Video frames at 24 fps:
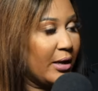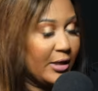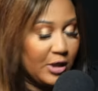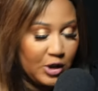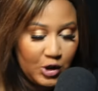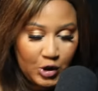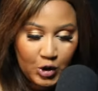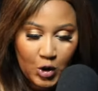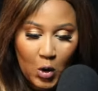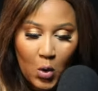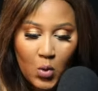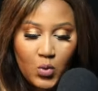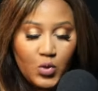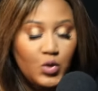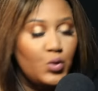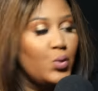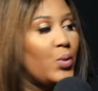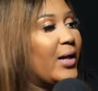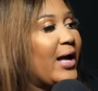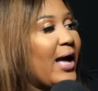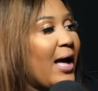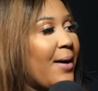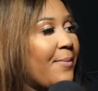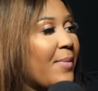Stones
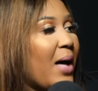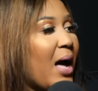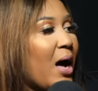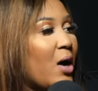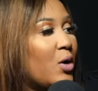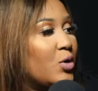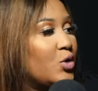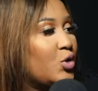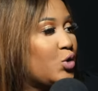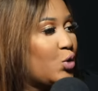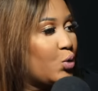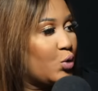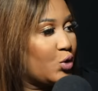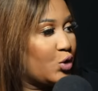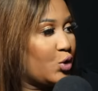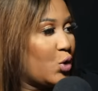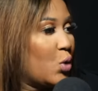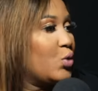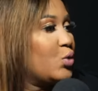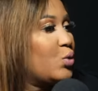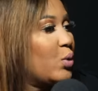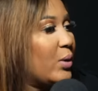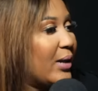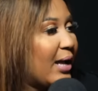will come out. Two
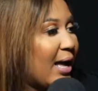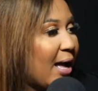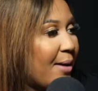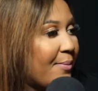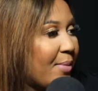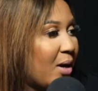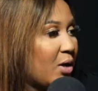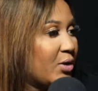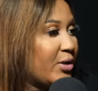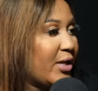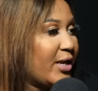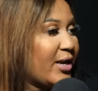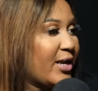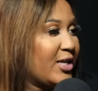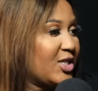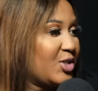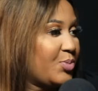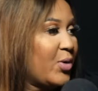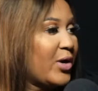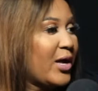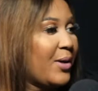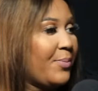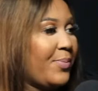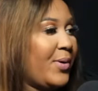stones will come out that I
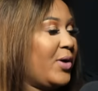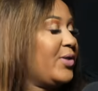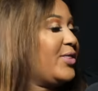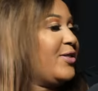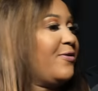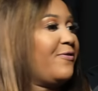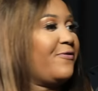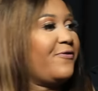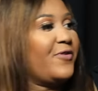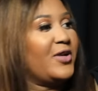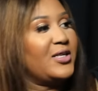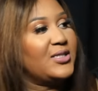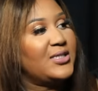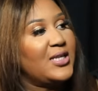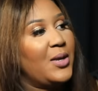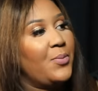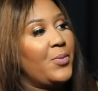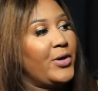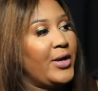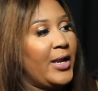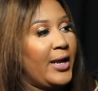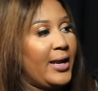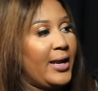spoke about the first time when